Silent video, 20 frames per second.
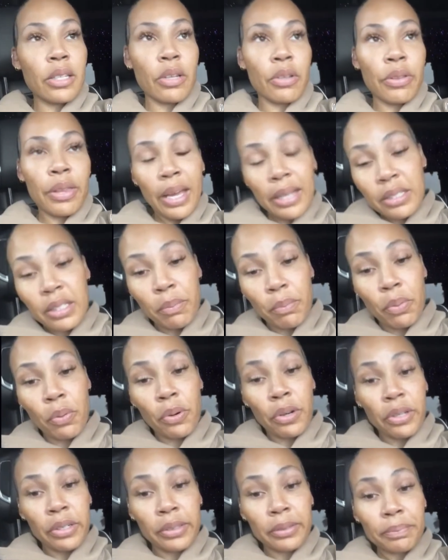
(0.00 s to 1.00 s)
so that's
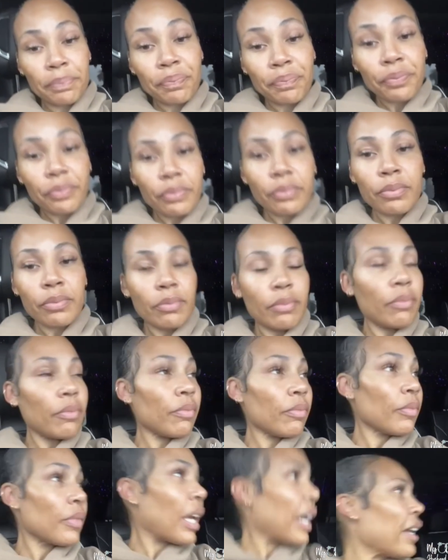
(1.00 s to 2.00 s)
important.
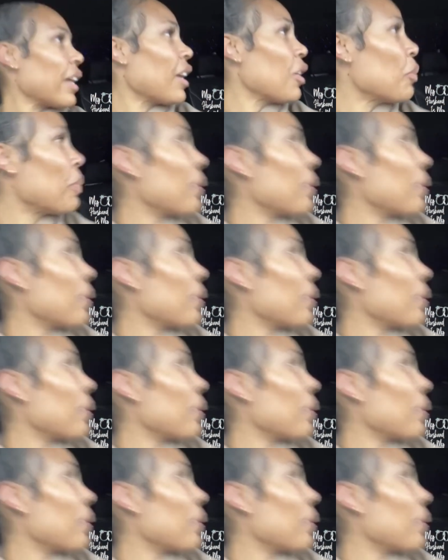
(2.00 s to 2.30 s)
Did